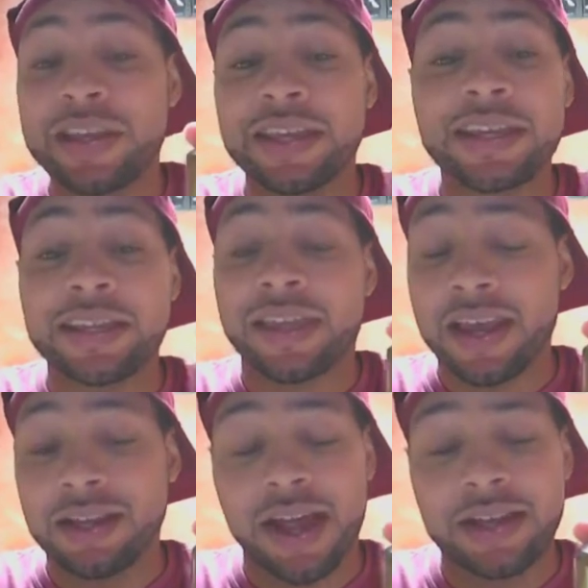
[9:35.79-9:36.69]

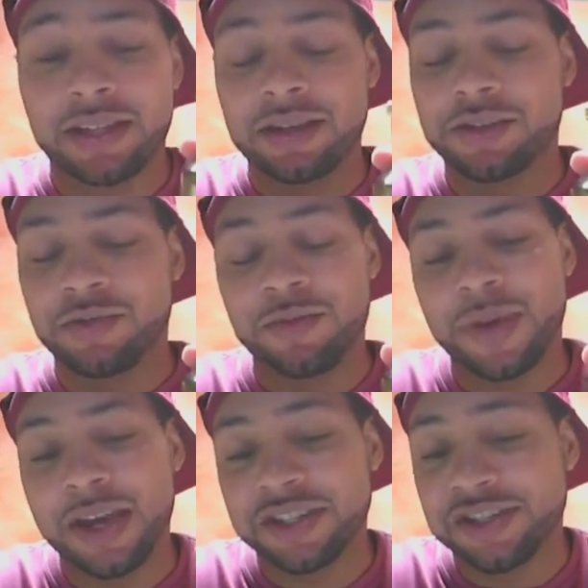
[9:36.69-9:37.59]
anything like this one, man.